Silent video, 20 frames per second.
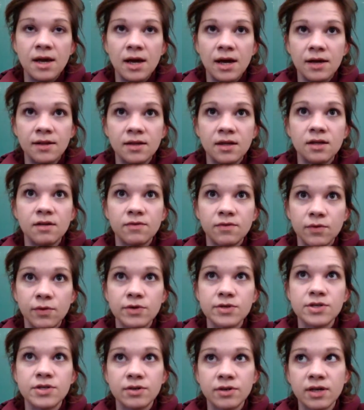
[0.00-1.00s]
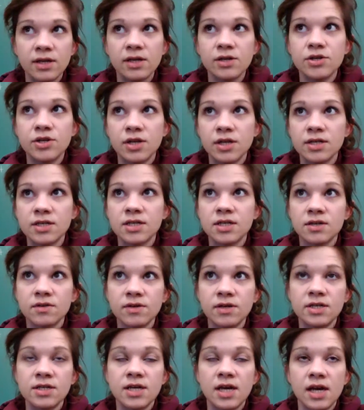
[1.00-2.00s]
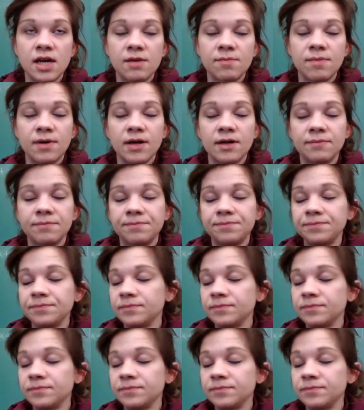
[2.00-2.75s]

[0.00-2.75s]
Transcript: And then, of course, you'll get a chance to retake, but